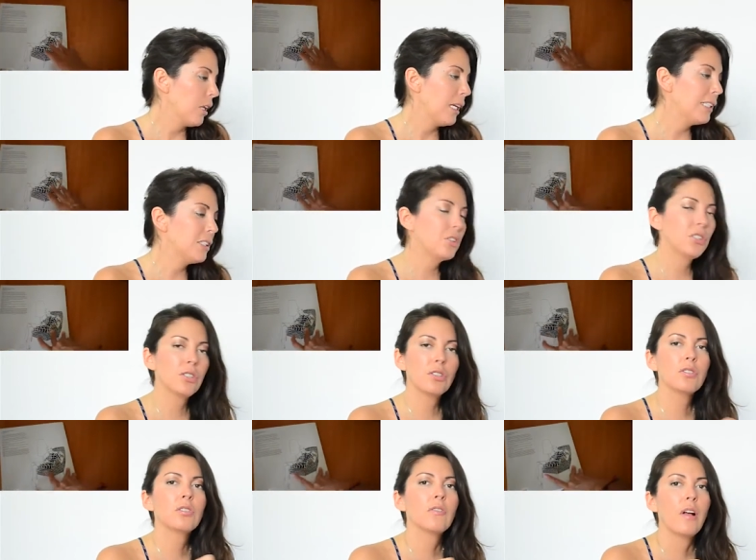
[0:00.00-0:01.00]
and it's just
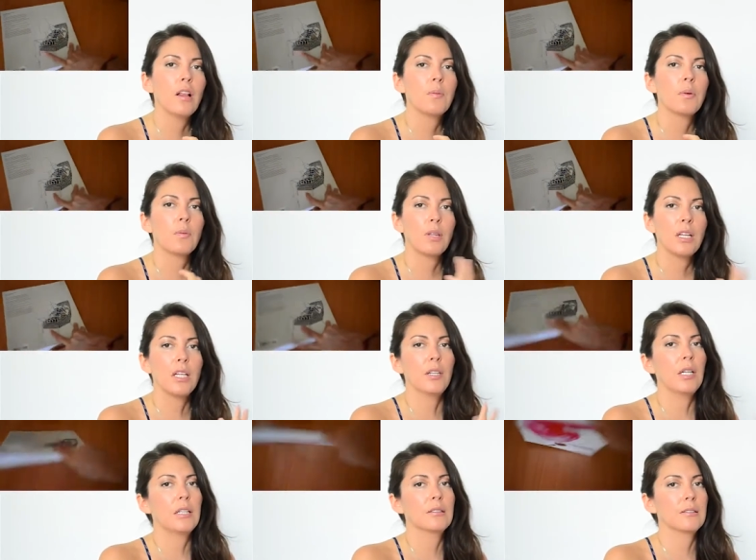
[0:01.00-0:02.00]
to develop a really
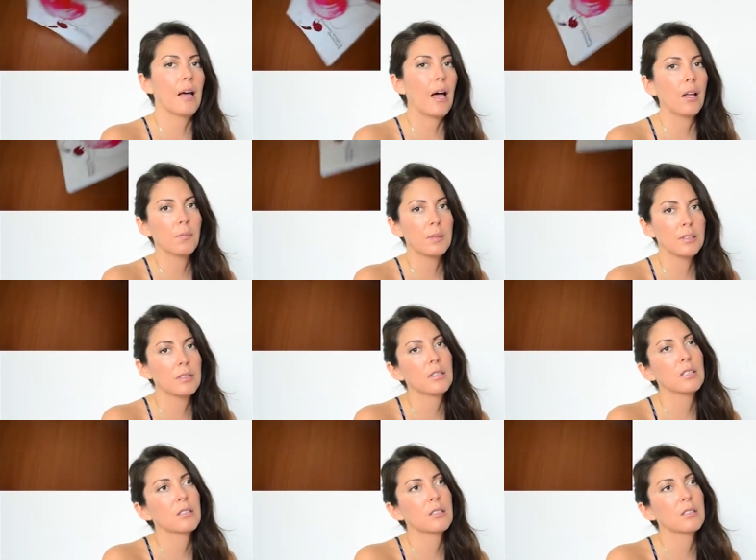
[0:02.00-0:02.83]
unique style, basically.